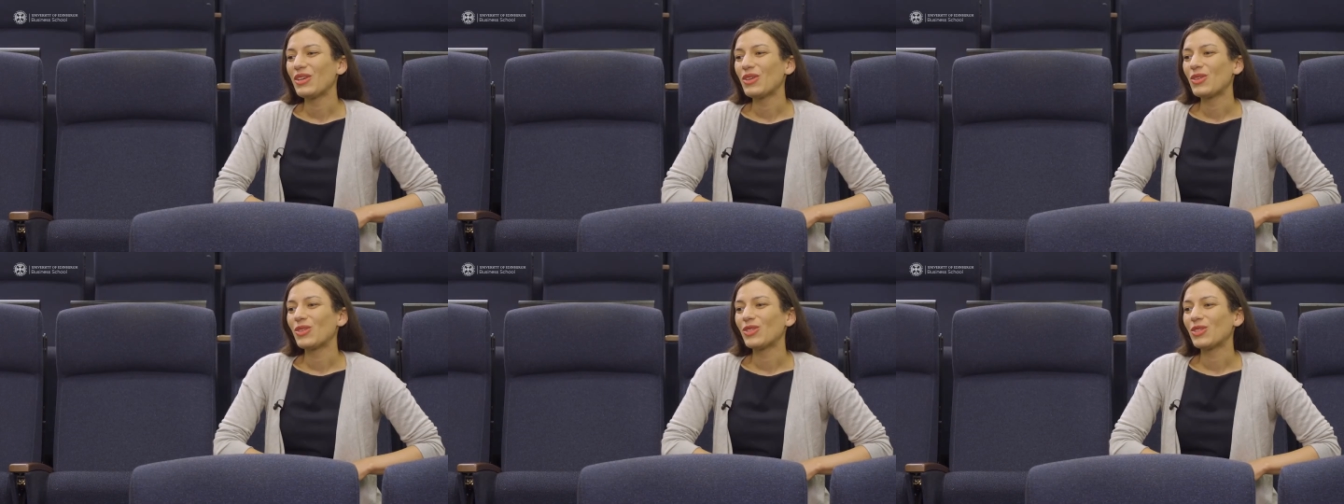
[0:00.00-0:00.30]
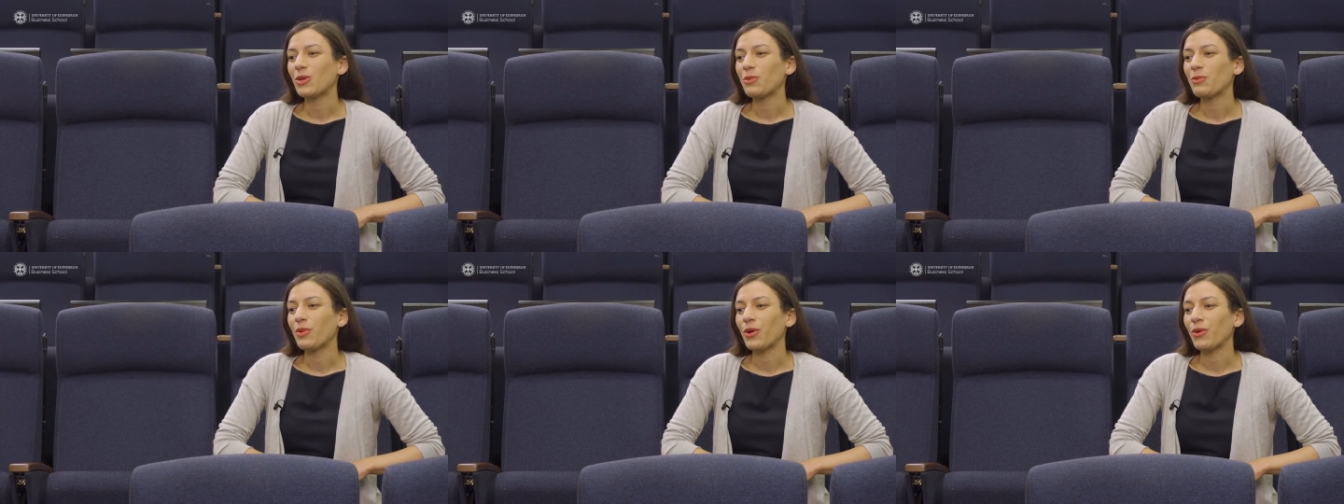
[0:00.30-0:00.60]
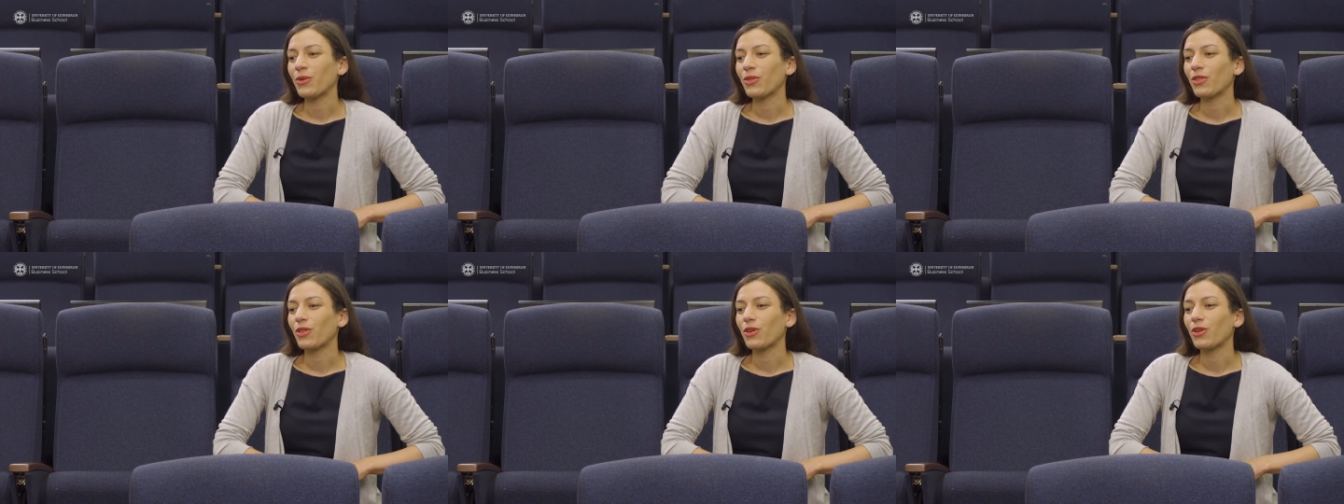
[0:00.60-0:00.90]
So
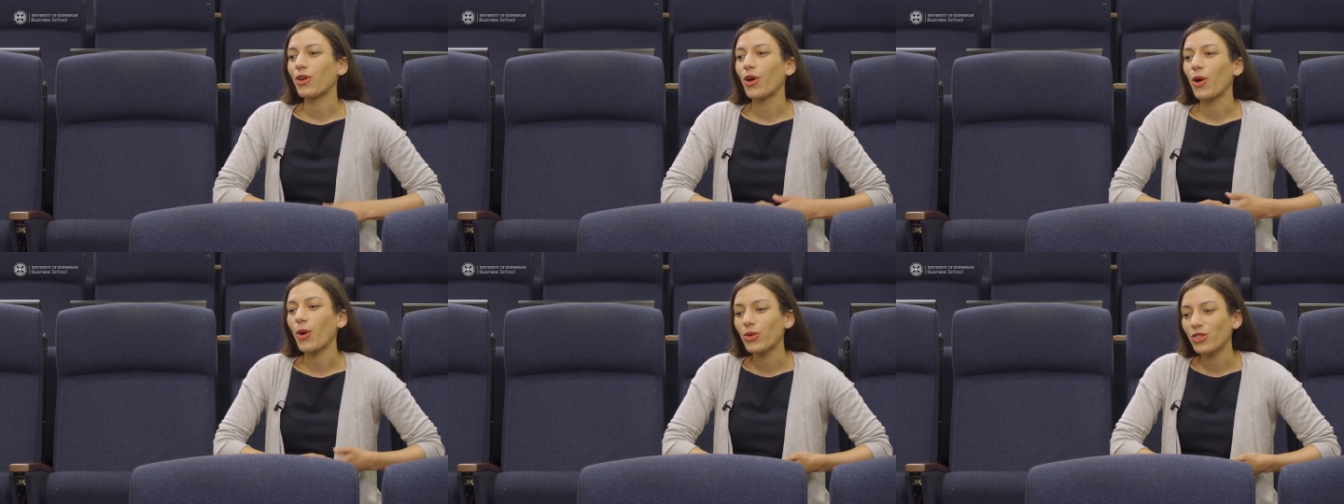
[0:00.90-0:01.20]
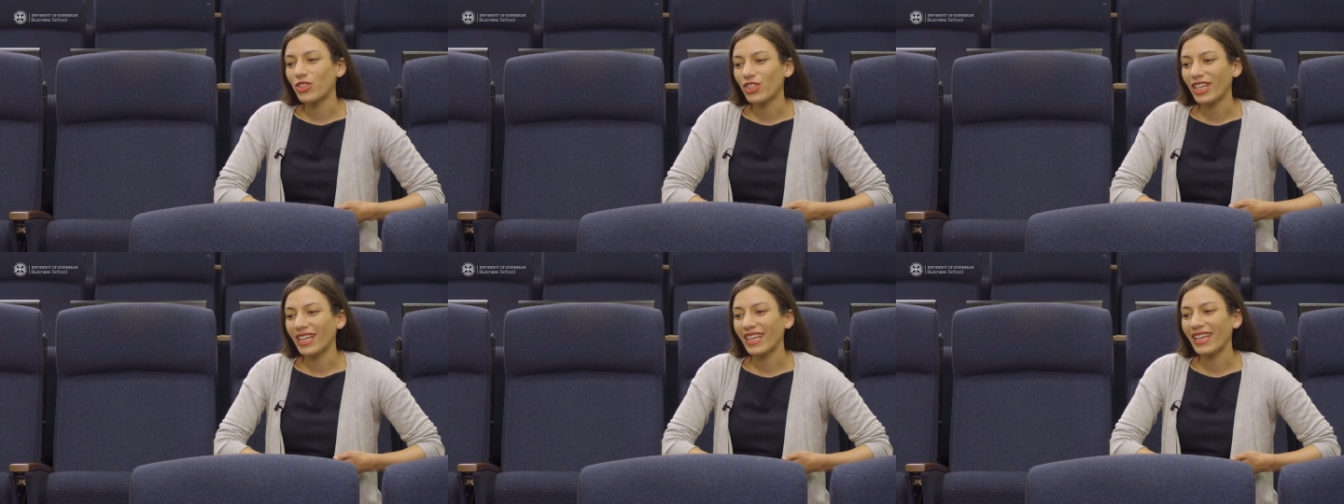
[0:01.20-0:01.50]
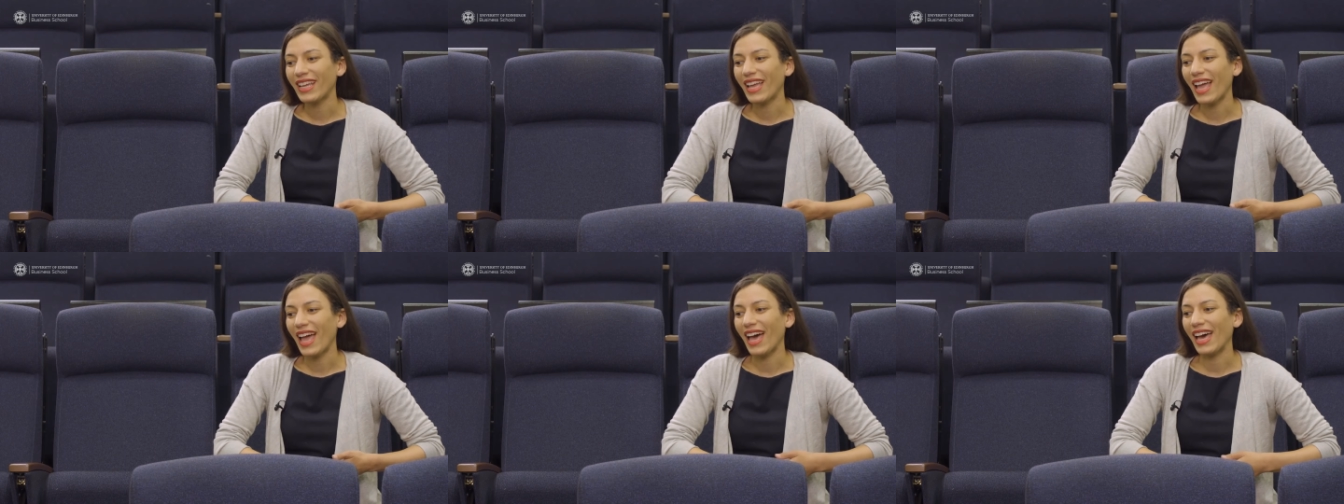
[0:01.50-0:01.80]
both
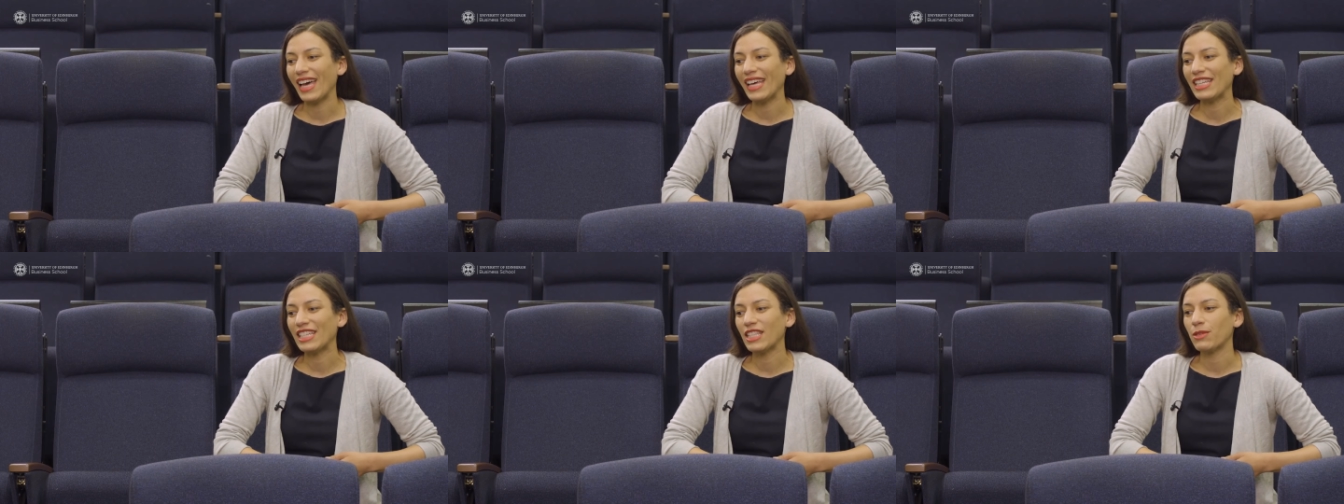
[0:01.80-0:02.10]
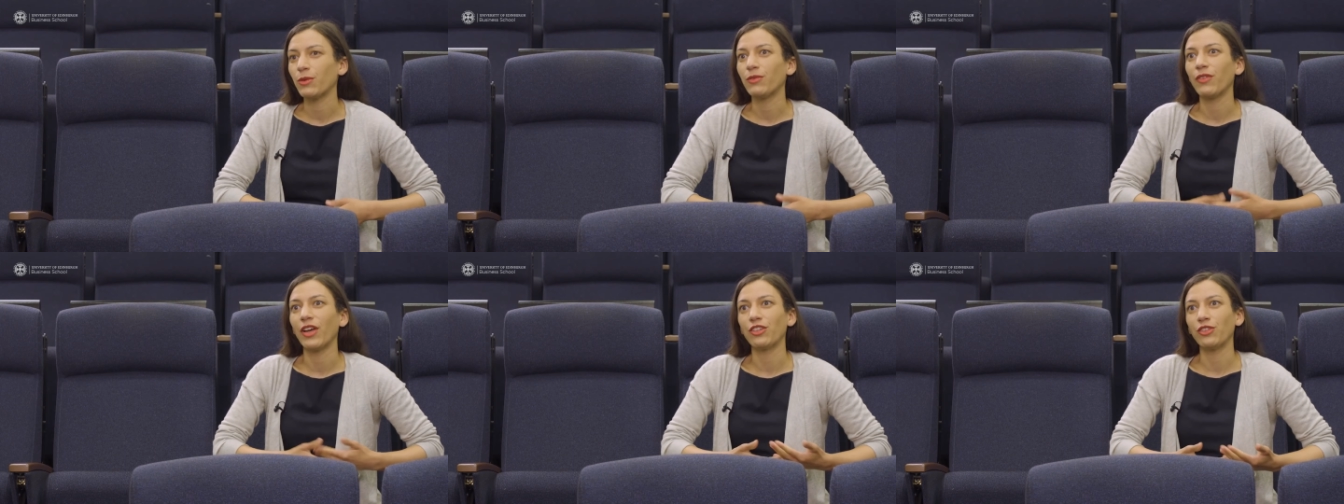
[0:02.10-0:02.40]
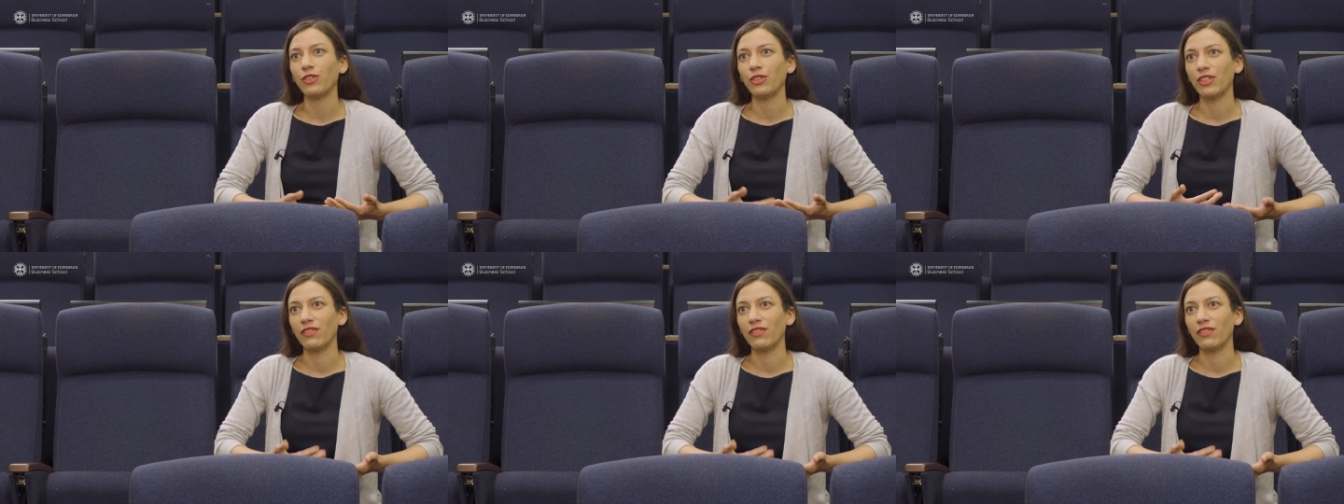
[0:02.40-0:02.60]
coaching and the professional